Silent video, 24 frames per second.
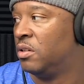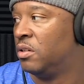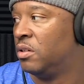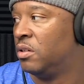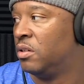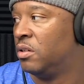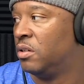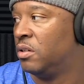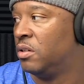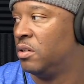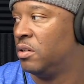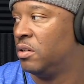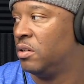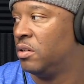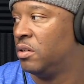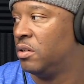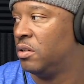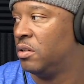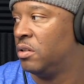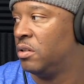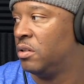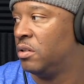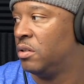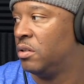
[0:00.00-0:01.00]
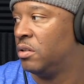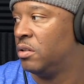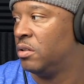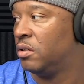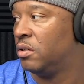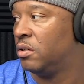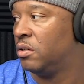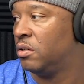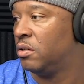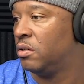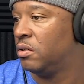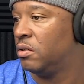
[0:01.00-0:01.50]

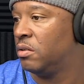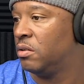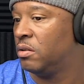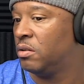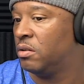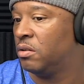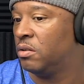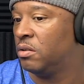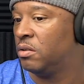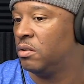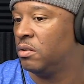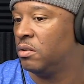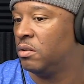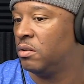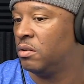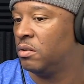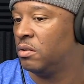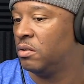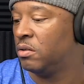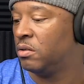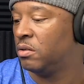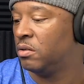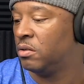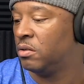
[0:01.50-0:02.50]
(silent)